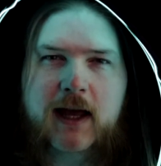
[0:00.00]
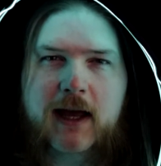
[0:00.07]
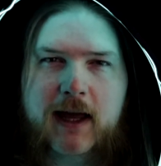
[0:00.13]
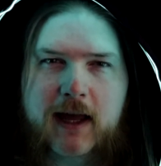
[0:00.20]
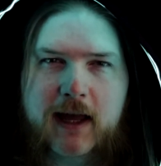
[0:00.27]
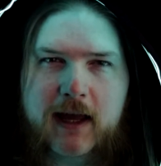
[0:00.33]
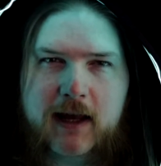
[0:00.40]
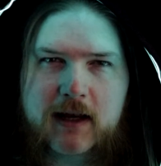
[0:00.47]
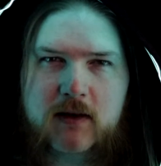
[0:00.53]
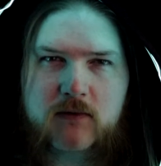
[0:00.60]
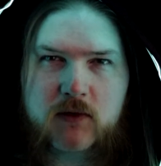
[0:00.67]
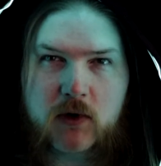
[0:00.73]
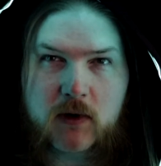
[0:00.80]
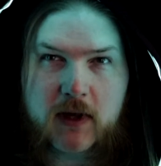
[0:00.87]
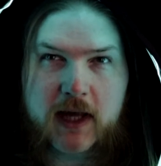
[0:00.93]
And if
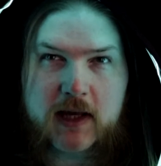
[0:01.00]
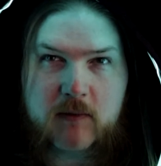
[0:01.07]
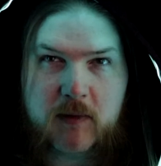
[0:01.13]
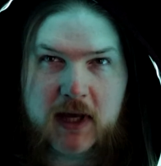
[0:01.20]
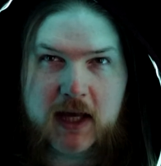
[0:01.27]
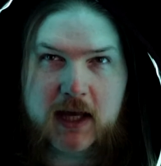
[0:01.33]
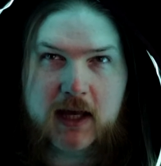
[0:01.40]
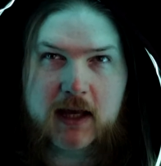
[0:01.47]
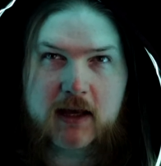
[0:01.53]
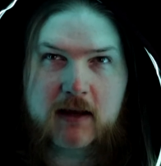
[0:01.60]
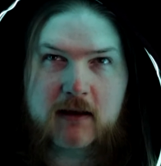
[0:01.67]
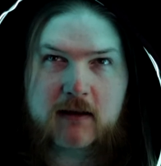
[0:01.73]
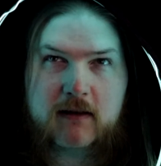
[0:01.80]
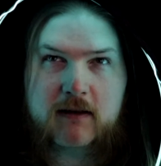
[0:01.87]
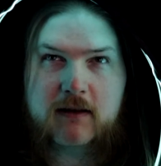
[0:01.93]
you're like
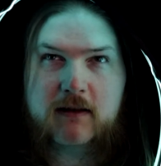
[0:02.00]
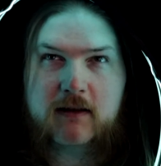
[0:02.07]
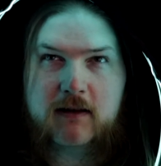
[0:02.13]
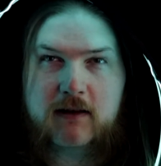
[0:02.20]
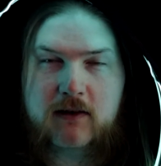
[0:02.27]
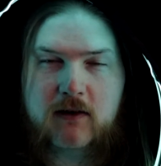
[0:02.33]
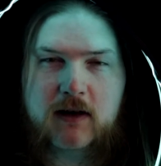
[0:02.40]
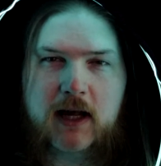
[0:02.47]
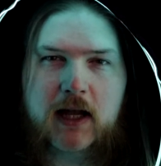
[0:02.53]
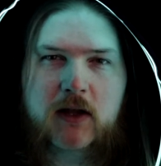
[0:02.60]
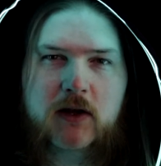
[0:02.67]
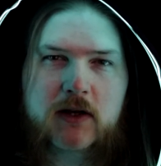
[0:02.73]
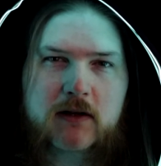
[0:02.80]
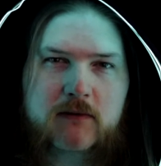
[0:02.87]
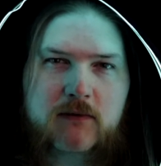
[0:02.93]
me, you're not
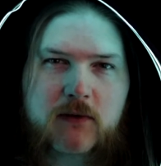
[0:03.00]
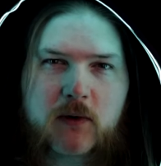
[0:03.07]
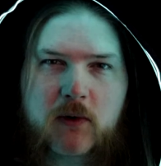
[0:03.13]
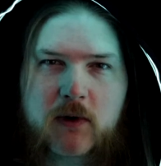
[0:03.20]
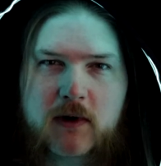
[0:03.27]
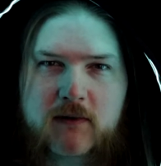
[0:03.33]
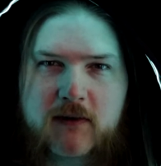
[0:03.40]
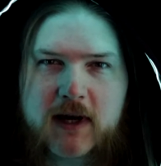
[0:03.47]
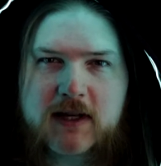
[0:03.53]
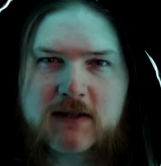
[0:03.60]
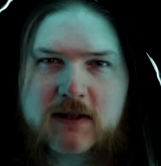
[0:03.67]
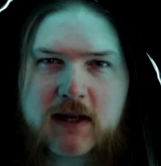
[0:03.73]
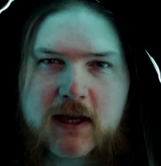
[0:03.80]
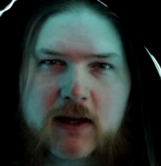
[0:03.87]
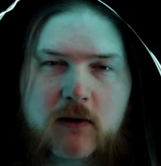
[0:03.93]
looking for advice
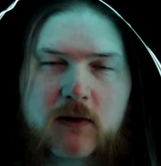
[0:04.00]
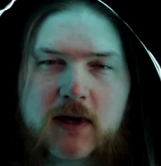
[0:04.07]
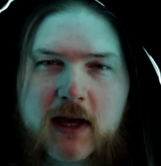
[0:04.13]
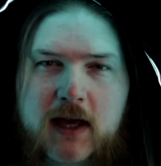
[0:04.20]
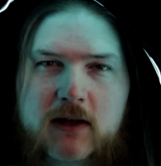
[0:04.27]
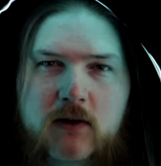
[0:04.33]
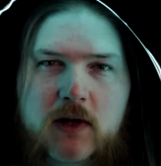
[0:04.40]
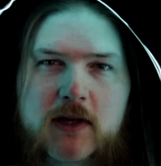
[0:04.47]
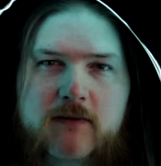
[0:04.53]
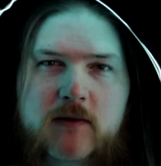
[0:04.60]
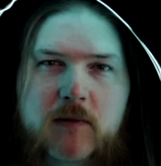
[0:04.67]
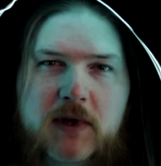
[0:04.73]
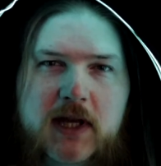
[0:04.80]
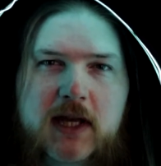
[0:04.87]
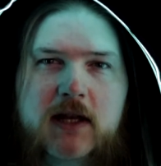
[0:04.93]
saying, okay, don't even
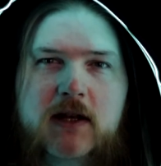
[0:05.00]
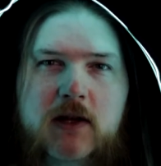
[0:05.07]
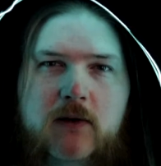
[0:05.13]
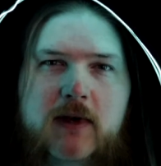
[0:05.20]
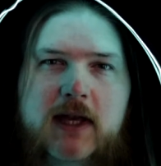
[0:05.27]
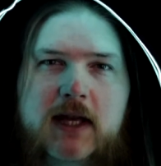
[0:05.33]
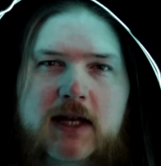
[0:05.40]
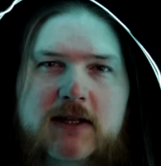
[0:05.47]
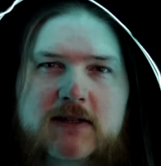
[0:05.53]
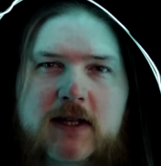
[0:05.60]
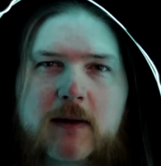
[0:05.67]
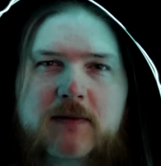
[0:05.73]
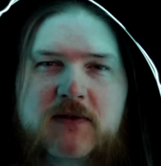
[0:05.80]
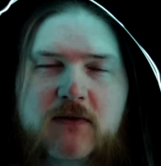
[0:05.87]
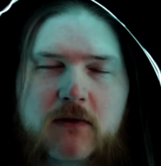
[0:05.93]
begin doing any
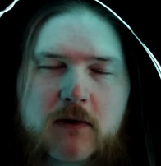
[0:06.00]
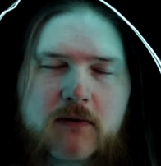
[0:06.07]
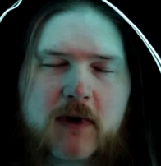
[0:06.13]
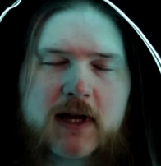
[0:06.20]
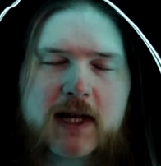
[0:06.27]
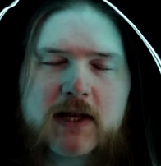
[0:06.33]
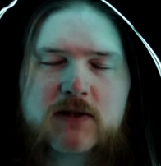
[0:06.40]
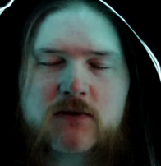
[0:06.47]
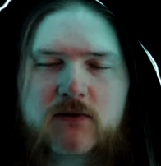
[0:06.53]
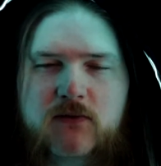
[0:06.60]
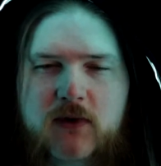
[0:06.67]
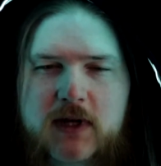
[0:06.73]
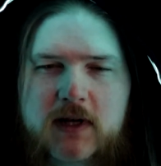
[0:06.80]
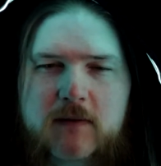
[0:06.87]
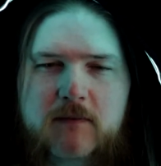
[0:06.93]
steps for financial
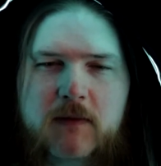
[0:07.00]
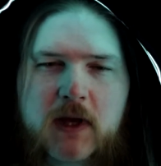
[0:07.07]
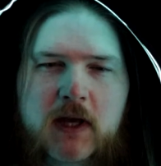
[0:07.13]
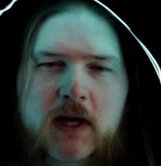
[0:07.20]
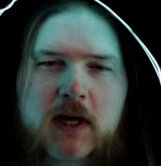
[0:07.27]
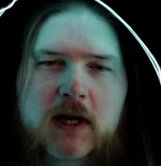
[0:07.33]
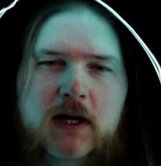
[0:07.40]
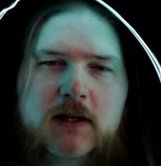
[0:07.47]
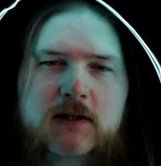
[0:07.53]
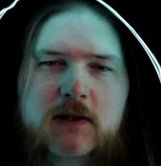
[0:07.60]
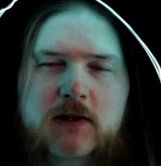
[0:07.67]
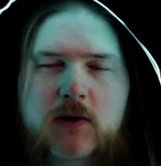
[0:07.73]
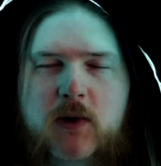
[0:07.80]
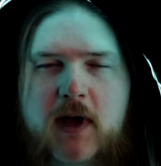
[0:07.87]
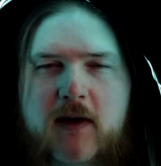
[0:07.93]
freedom until
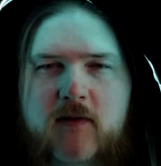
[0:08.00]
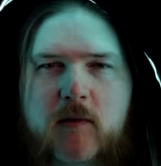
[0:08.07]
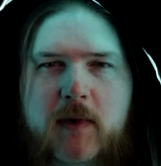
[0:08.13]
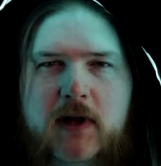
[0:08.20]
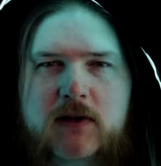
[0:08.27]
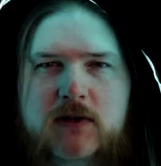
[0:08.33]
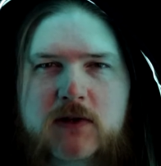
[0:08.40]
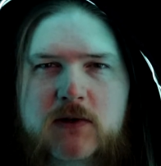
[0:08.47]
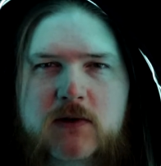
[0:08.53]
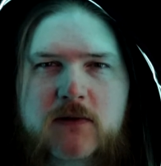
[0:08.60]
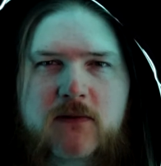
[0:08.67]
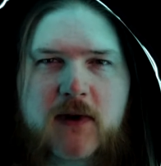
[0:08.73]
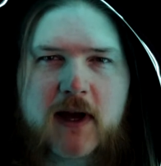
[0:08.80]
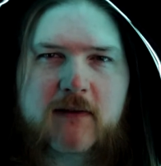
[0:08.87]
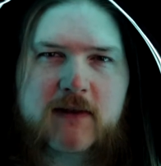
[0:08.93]
you have about $2,000 to
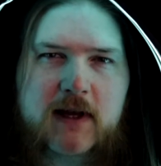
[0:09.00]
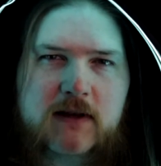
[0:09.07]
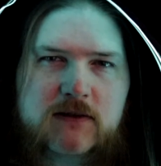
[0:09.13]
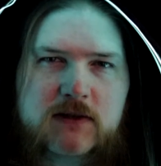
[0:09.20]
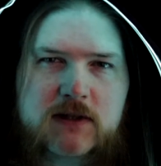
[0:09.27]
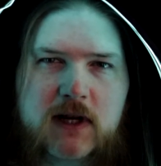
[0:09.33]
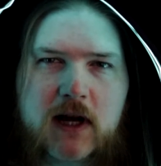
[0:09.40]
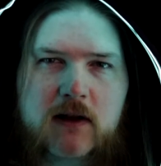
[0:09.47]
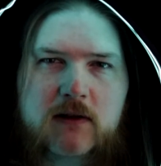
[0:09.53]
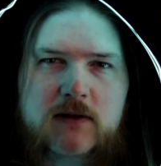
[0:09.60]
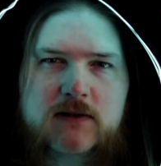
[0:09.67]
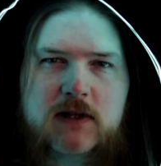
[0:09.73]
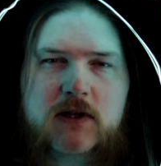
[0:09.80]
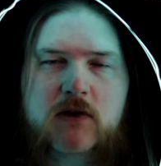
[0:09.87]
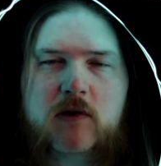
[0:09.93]

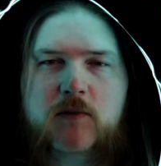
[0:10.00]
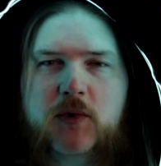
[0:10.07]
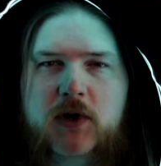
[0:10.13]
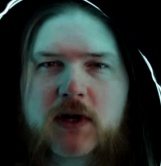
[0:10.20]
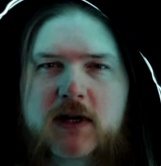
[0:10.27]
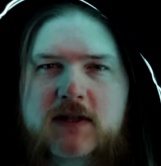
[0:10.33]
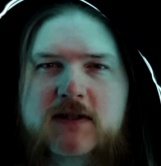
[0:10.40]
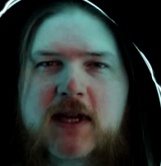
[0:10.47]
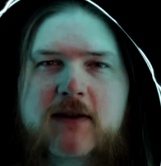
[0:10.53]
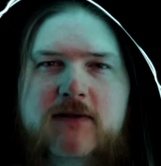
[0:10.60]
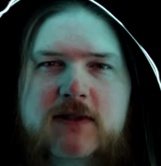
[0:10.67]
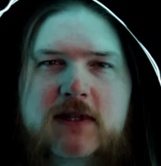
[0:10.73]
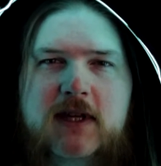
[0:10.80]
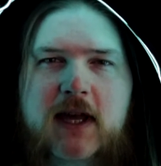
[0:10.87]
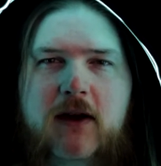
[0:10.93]
$5,000 that you can put in a
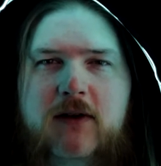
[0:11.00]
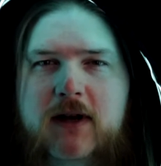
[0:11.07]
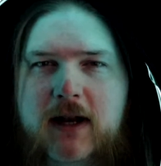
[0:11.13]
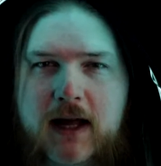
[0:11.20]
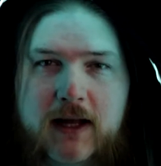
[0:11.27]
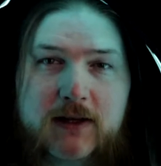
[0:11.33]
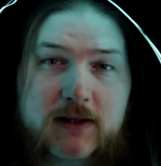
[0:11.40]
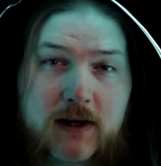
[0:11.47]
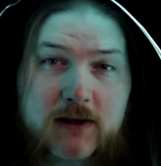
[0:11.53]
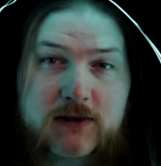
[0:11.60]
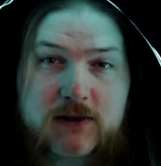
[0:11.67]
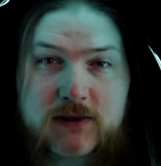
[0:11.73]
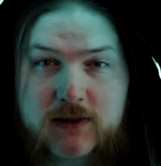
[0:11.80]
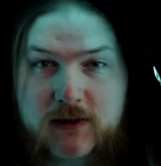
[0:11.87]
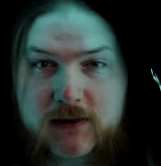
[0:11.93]
savings account and not
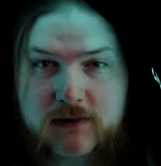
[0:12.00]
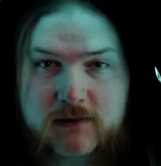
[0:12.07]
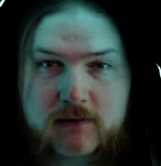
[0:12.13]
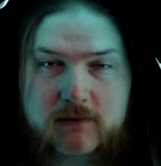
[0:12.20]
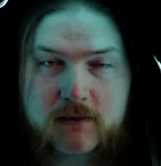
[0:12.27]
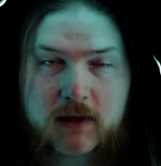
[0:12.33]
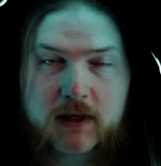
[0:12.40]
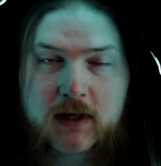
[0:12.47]
touch until